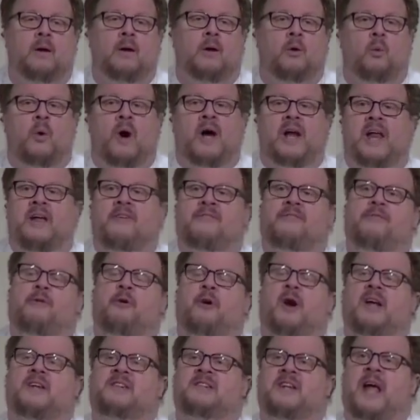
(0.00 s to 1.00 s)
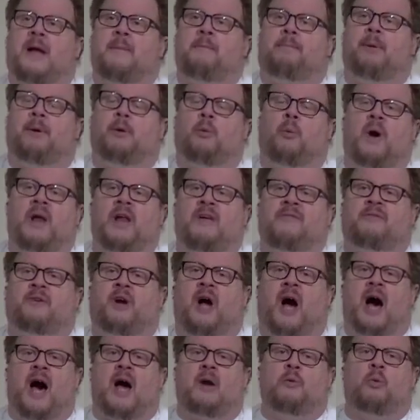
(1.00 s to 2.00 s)
What if, for example, what if
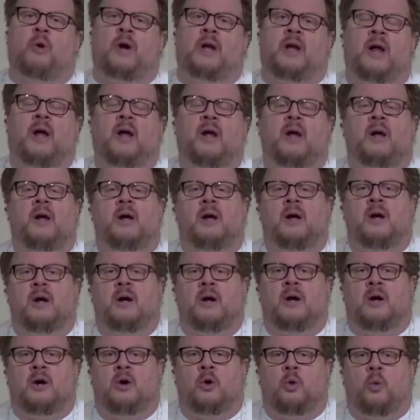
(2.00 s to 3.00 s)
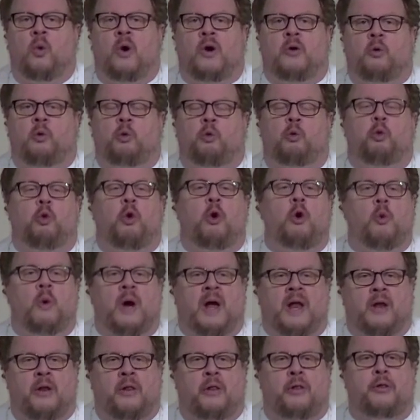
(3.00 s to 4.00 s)
God would
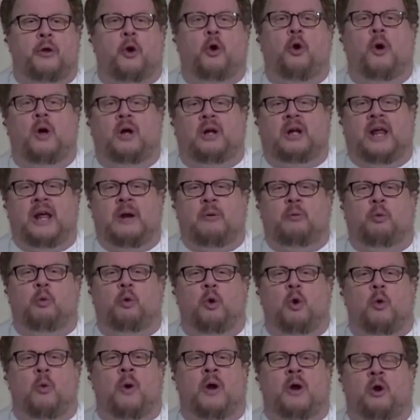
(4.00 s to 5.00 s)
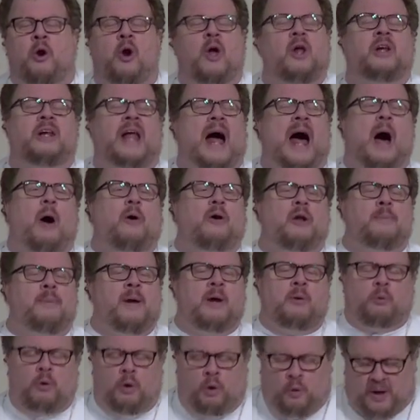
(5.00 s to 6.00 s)
ruin, thoroughly ruin, or allow to be
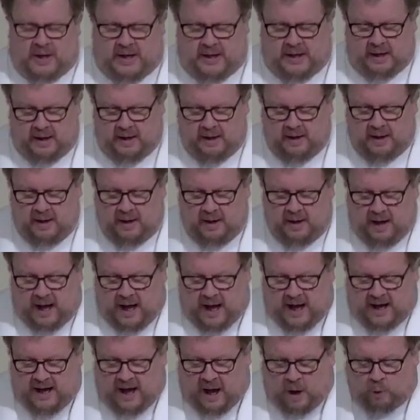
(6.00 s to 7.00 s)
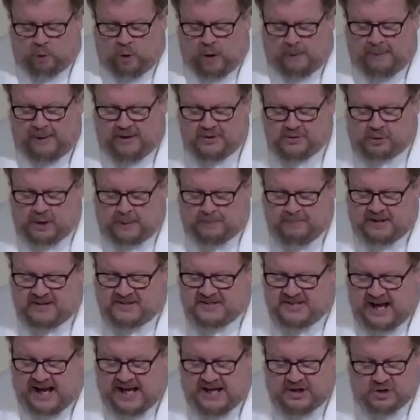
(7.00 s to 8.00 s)
ruined, a woman's
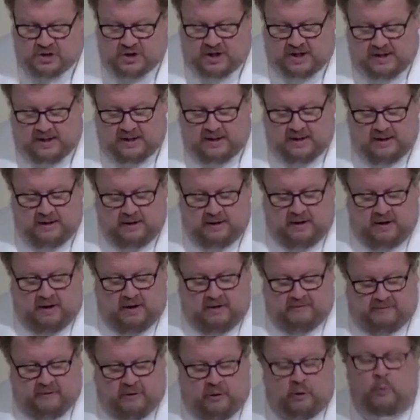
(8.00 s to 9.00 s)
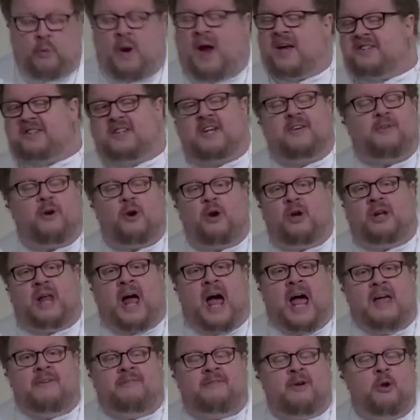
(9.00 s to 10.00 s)
reputation for the rest of her
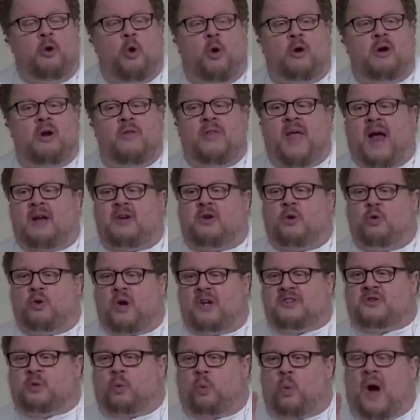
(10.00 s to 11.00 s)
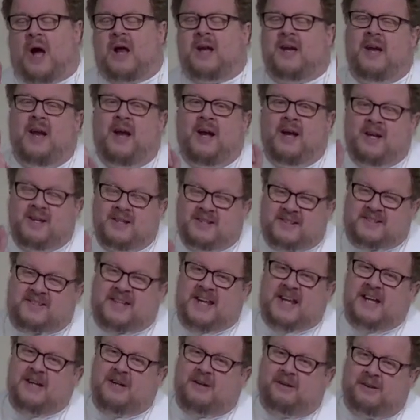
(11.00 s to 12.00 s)
life in order that just one
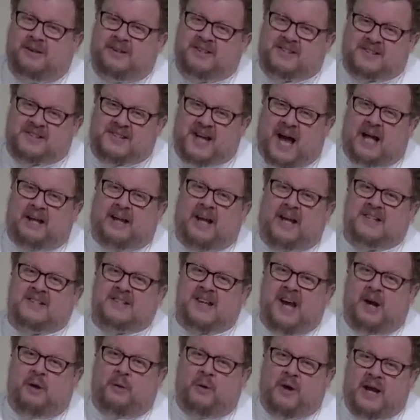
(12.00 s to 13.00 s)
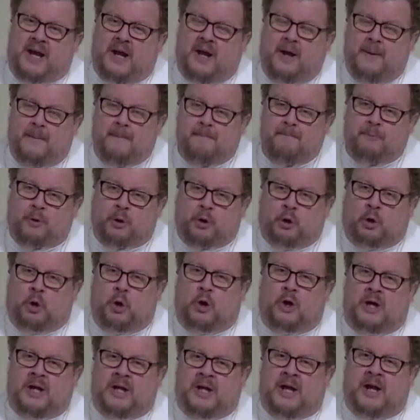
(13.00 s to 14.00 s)
single solitary
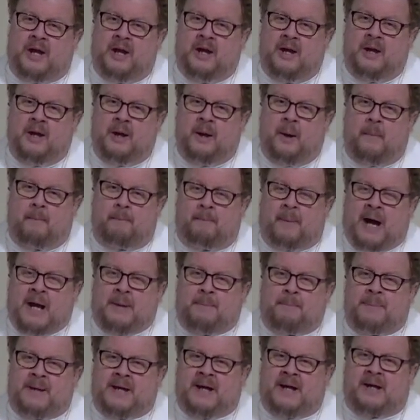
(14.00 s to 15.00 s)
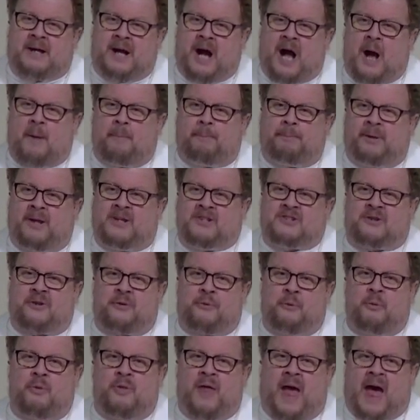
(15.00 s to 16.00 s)
good might be accomplished
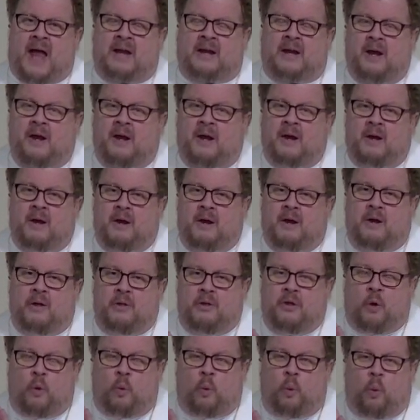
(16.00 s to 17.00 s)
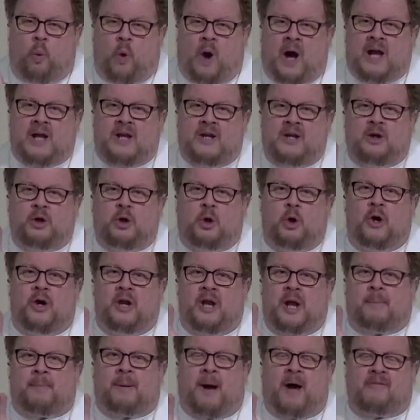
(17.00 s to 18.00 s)
through that, the one
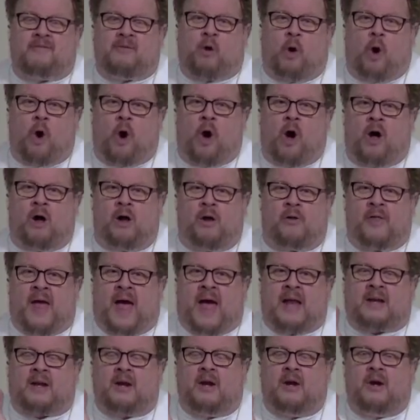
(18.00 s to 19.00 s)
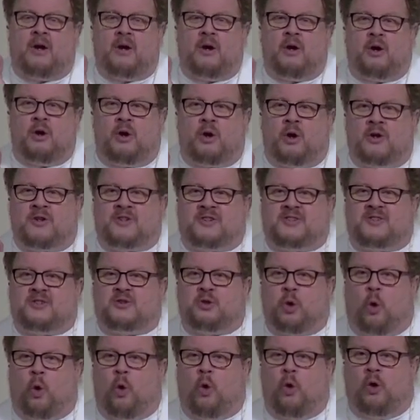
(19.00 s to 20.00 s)
good above all, that her
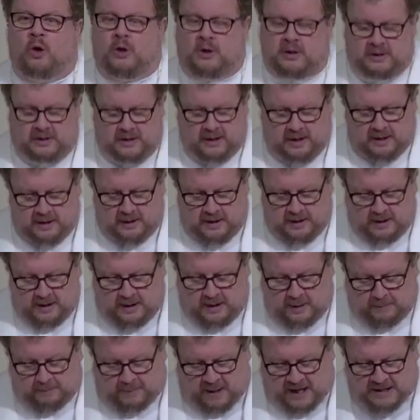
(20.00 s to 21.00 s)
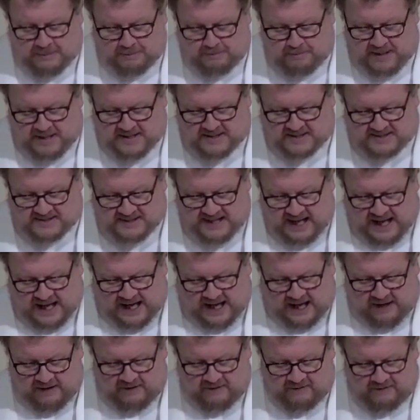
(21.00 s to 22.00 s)
soul might be
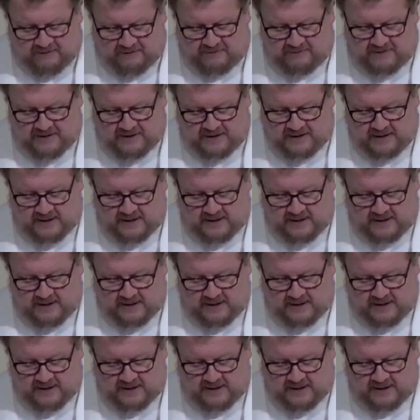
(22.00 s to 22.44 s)
saved,